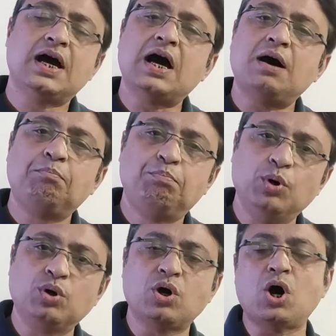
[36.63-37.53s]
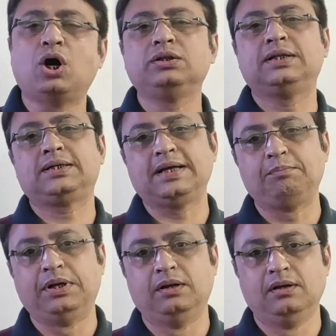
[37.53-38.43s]
a book on the
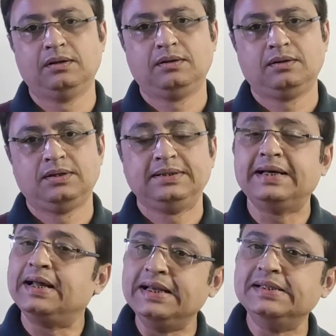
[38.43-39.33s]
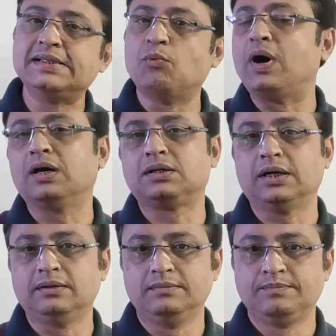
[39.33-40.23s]
table, there is a work
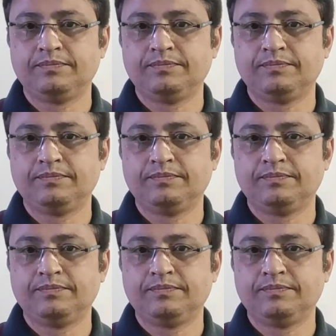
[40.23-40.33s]
done.